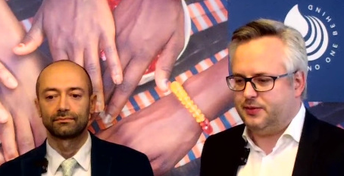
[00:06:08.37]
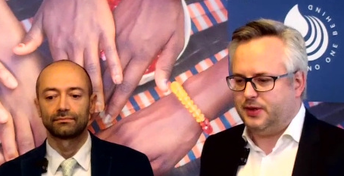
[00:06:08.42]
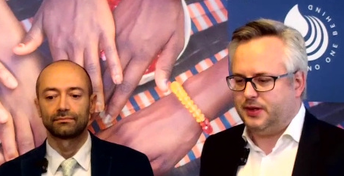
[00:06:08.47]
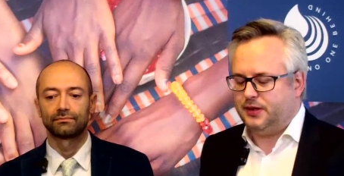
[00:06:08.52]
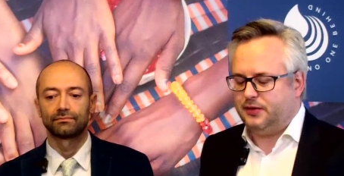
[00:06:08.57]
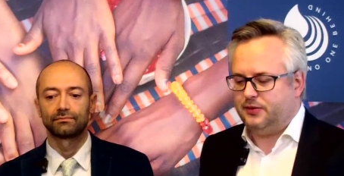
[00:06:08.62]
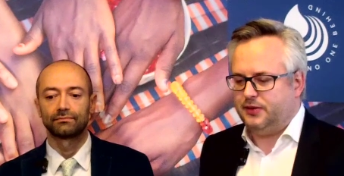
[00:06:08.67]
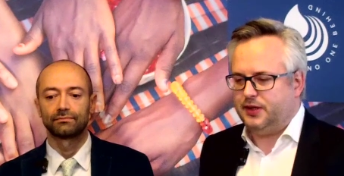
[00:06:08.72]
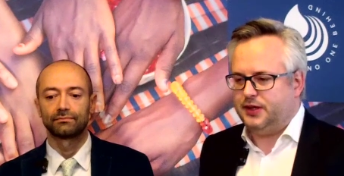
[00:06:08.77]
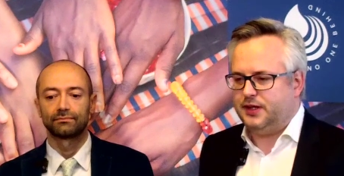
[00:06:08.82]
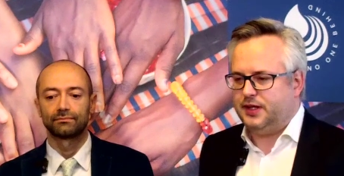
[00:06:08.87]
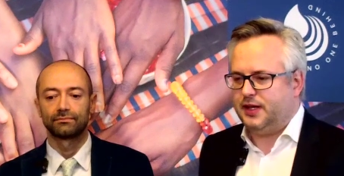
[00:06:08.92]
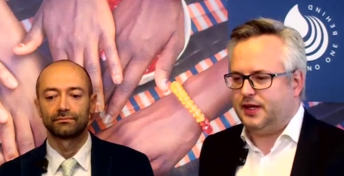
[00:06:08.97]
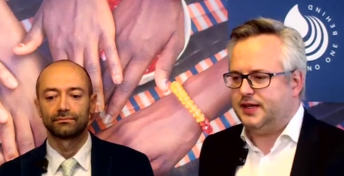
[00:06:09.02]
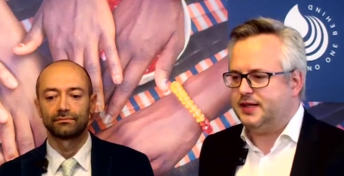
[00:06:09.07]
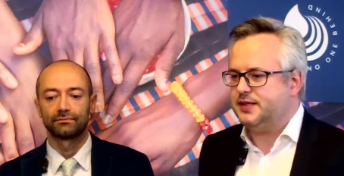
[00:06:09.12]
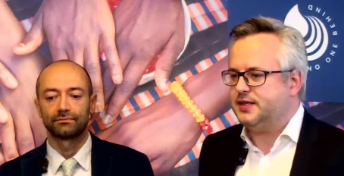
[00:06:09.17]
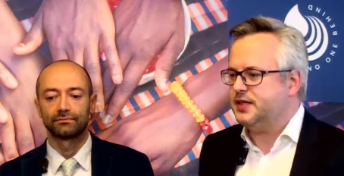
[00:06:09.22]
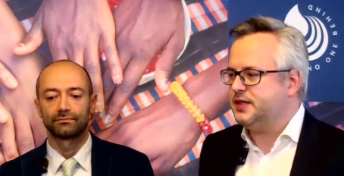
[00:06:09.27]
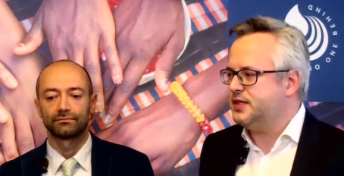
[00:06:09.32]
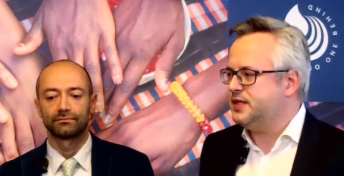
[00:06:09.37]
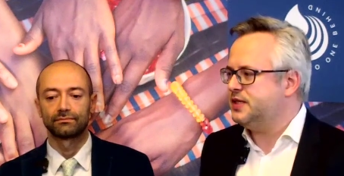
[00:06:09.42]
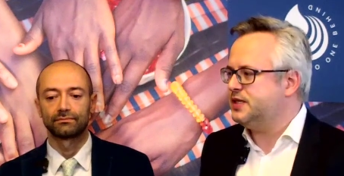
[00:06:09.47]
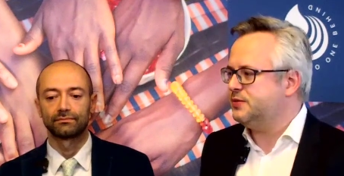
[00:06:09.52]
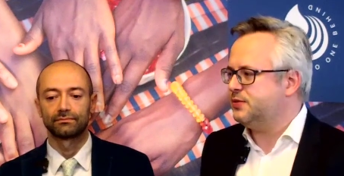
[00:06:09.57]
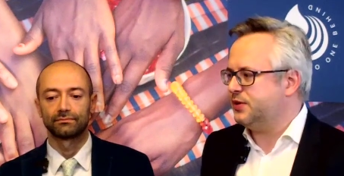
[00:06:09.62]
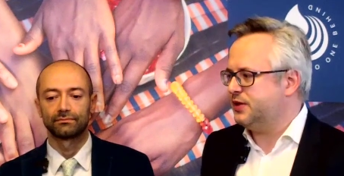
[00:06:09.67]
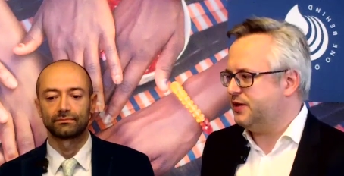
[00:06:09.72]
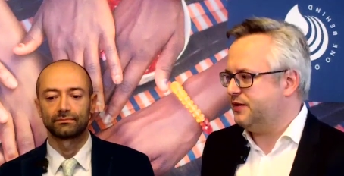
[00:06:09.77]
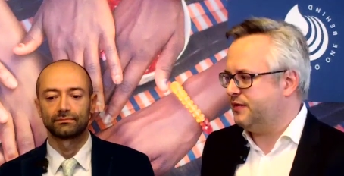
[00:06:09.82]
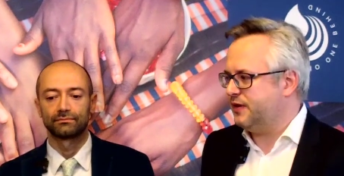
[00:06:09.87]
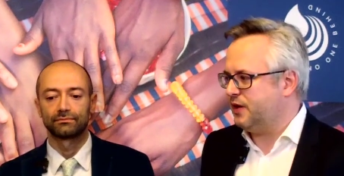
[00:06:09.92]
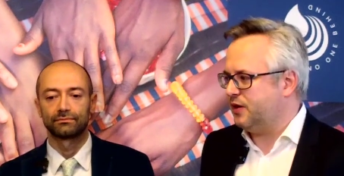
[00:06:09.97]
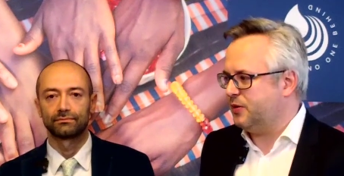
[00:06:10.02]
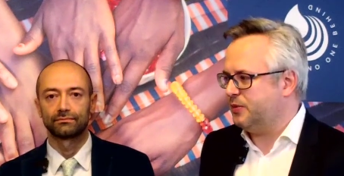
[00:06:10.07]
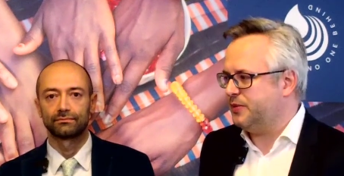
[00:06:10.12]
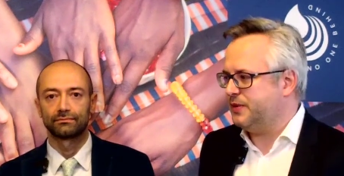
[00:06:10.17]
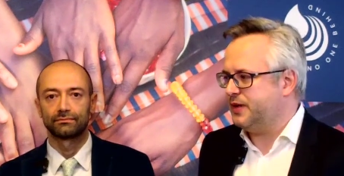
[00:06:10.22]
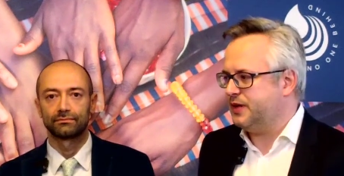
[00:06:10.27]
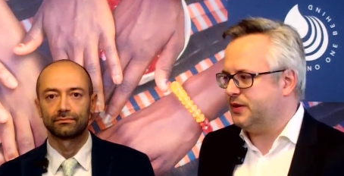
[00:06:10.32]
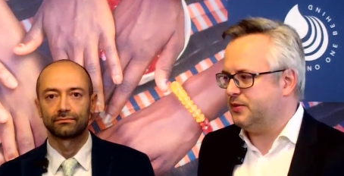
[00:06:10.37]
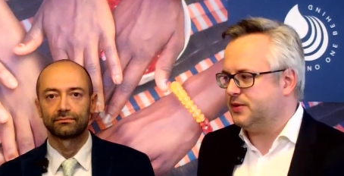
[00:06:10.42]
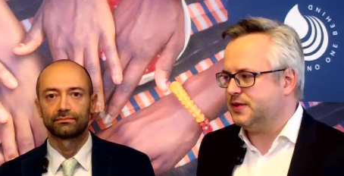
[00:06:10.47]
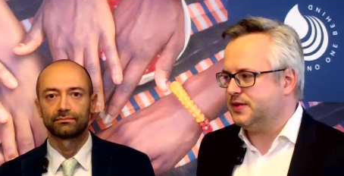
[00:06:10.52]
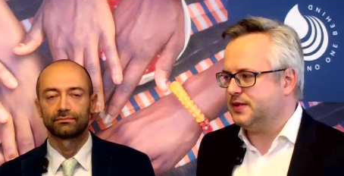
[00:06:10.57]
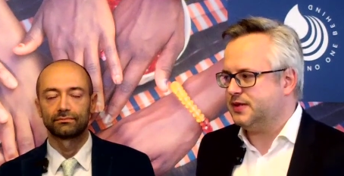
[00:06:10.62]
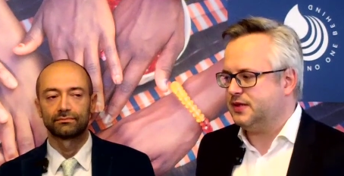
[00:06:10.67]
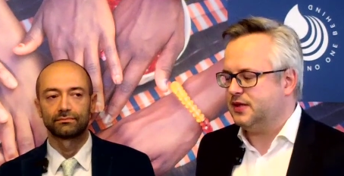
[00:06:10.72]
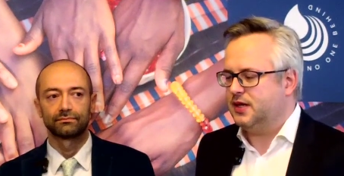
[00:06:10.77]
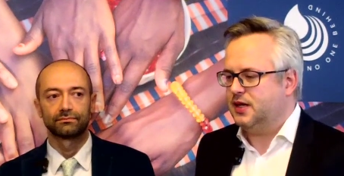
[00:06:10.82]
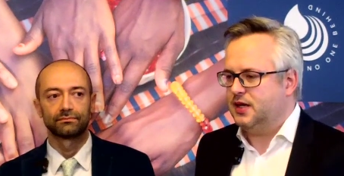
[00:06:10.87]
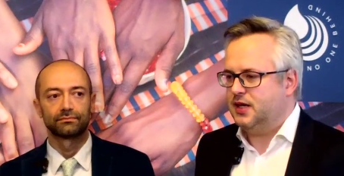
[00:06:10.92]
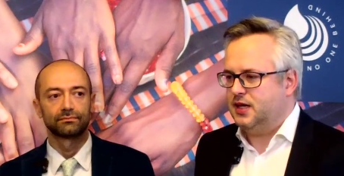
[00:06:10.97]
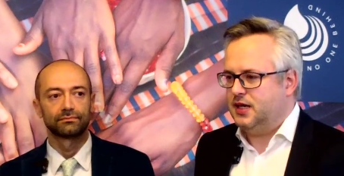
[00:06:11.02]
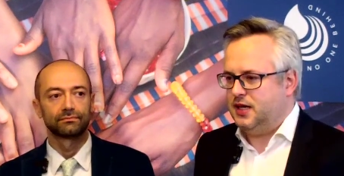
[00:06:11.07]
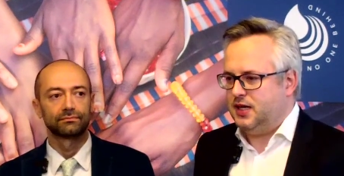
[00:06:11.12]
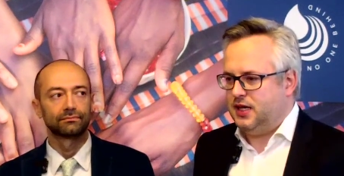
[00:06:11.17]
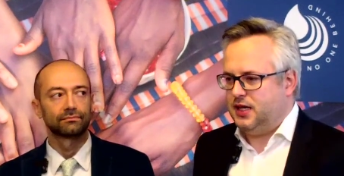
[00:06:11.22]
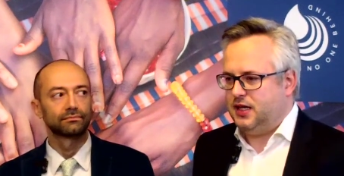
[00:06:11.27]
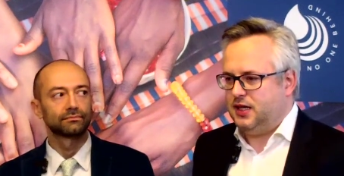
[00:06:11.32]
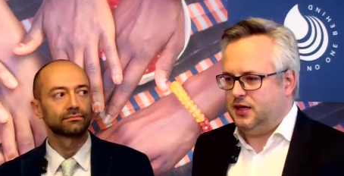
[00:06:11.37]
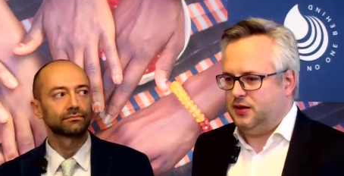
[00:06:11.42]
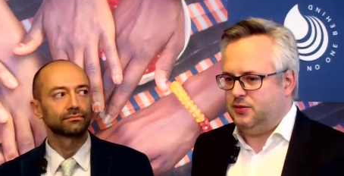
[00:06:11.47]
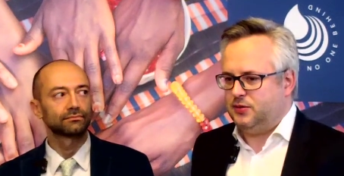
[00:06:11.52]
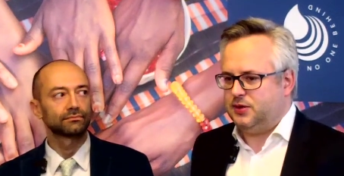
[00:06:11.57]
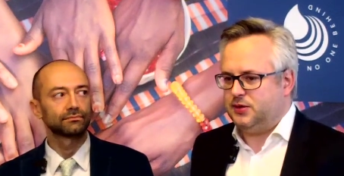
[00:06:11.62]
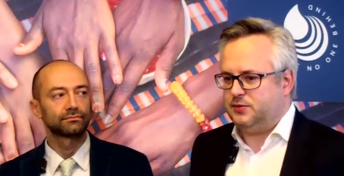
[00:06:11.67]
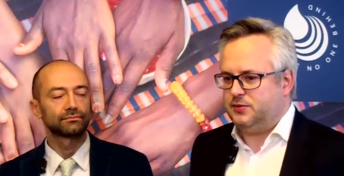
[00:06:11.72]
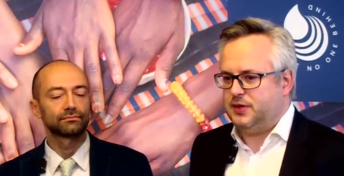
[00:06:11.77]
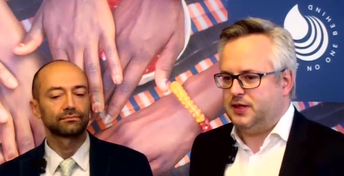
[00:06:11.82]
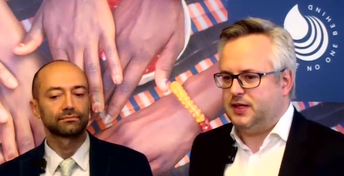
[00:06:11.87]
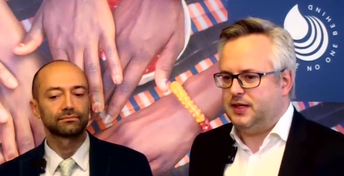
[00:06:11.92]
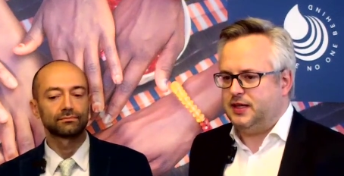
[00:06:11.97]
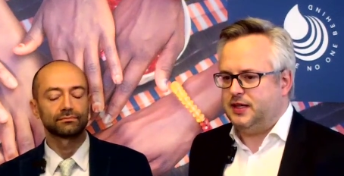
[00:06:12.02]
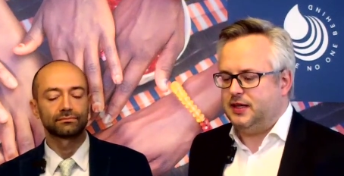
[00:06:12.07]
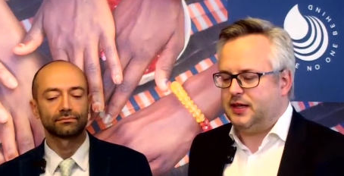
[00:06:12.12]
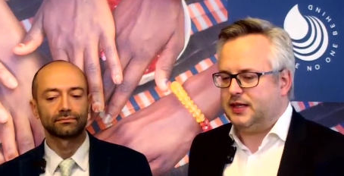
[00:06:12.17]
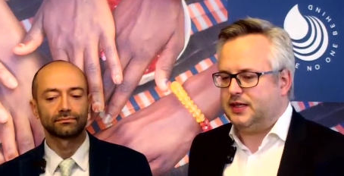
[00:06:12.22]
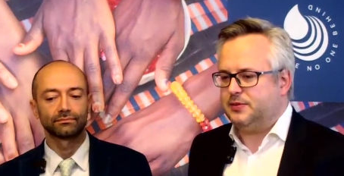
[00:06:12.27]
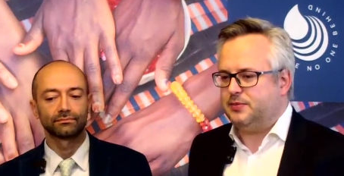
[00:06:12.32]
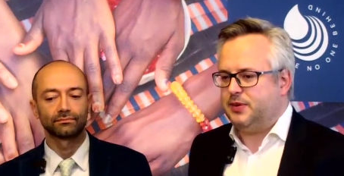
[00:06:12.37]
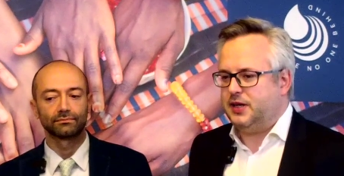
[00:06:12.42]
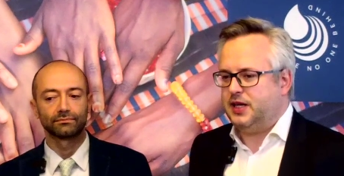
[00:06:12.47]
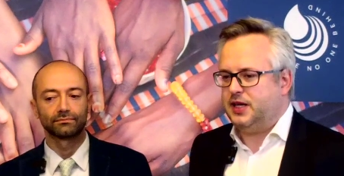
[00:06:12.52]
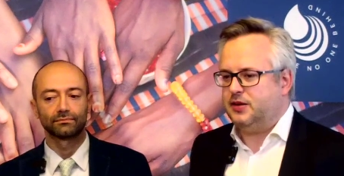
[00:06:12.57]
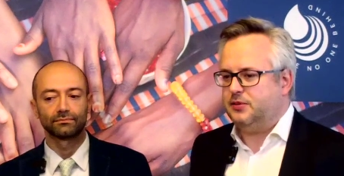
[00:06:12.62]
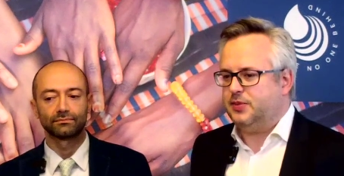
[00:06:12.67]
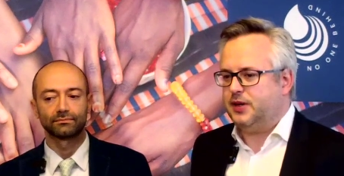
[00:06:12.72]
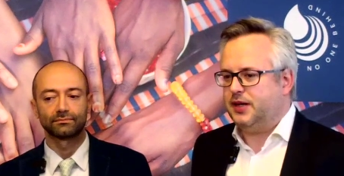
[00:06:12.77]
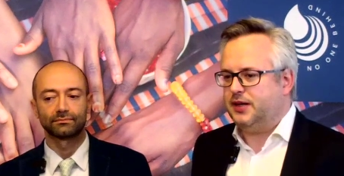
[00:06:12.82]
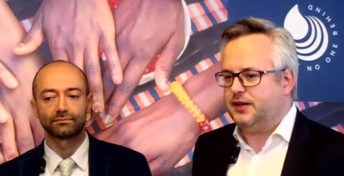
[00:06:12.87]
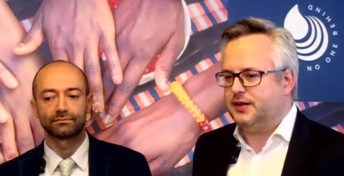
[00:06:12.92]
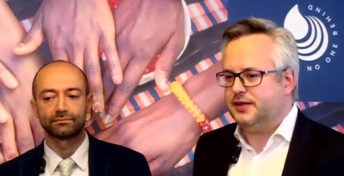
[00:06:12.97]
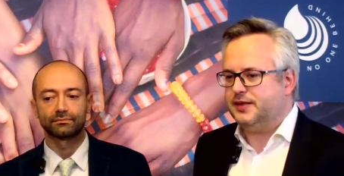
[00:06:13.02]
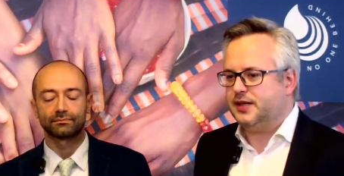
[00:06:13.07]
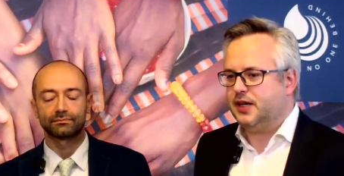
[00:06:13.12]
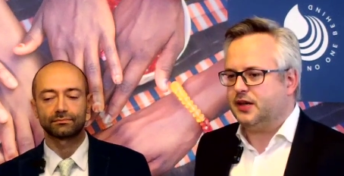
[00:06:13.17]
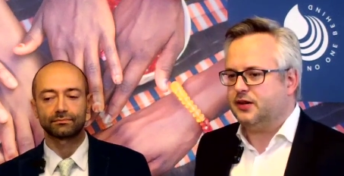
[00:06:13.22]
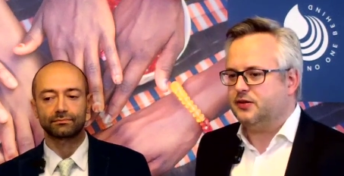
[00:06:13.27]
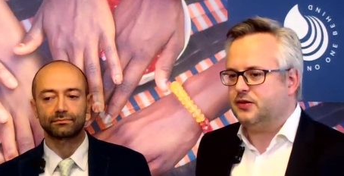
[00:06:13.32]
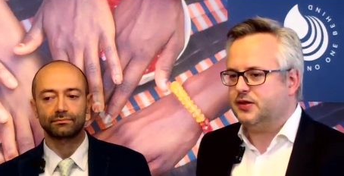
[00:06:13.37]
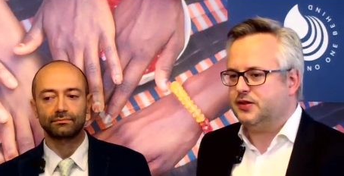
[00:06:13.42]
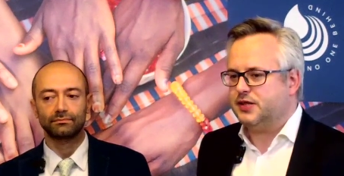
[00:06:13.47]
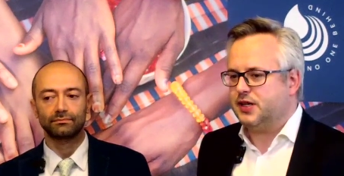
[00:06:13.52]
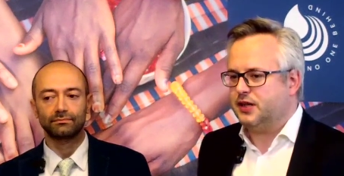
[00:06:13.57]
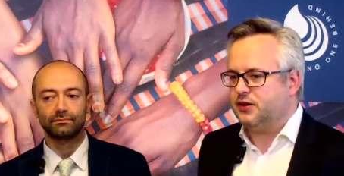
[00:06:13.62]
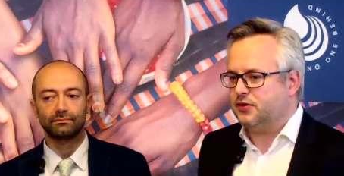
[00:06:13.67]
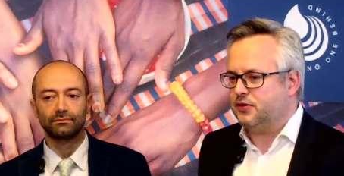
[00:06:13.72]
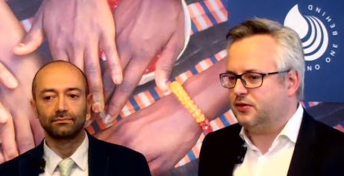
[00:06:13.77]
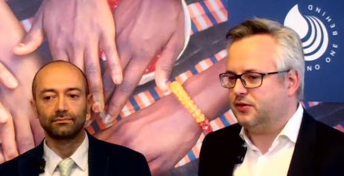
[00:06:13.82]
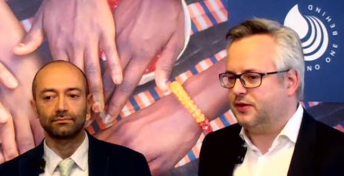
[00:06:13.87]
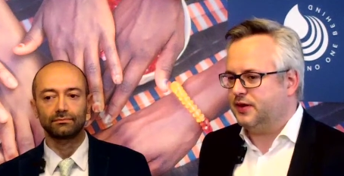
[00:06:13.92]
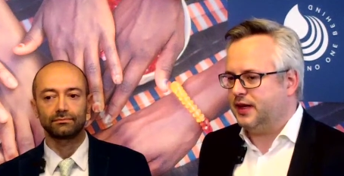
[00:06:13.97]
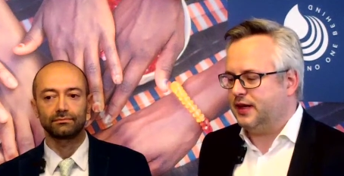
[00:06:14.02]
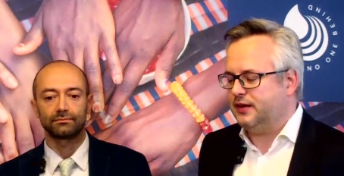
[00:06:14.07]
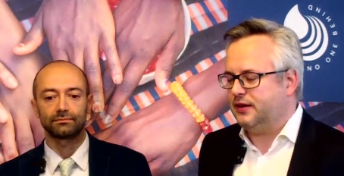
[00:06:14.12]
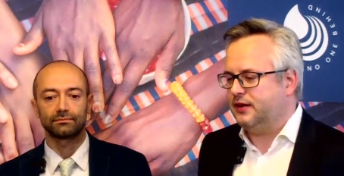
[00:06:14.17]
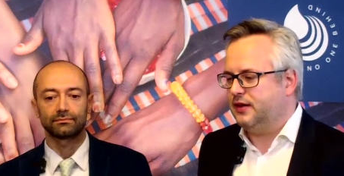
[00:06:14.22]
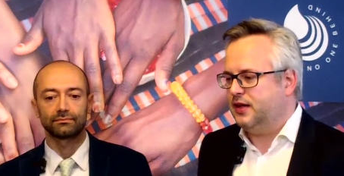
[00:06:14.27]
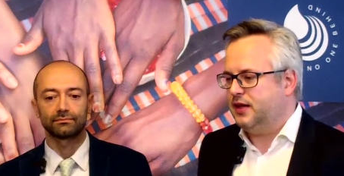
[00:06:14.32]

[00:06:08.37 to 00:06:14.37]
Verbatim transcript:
Speaker 1: When when the S D Gs were developed, it was it was really explained by the Secretary General that